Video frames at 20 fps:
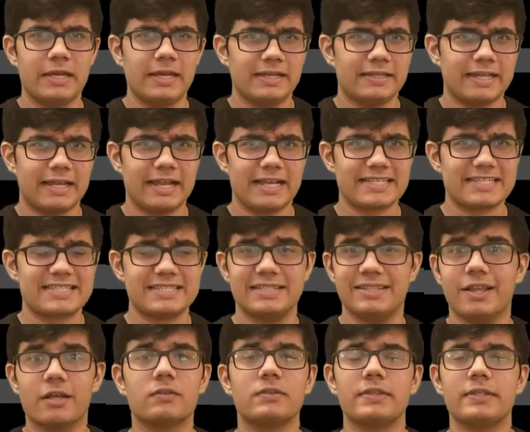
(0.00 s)
that has
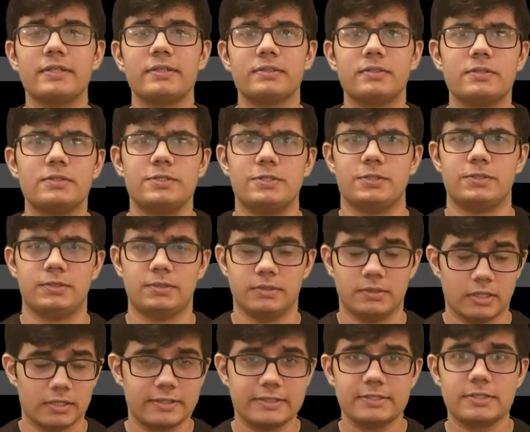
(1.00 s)
nothing
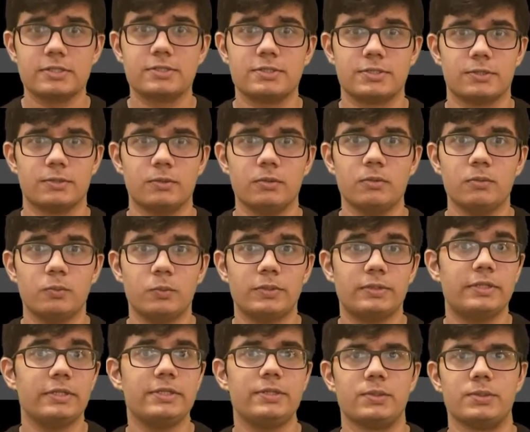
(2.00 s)
to do with
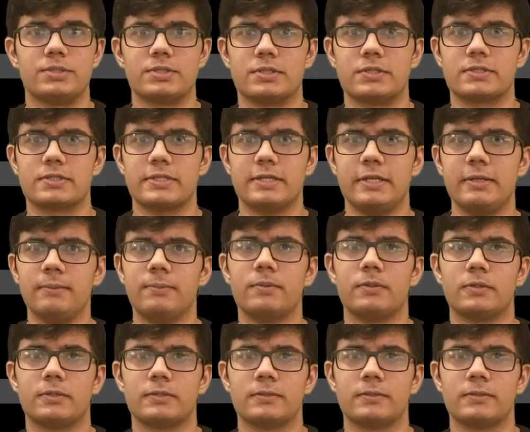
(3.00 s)
the user's input.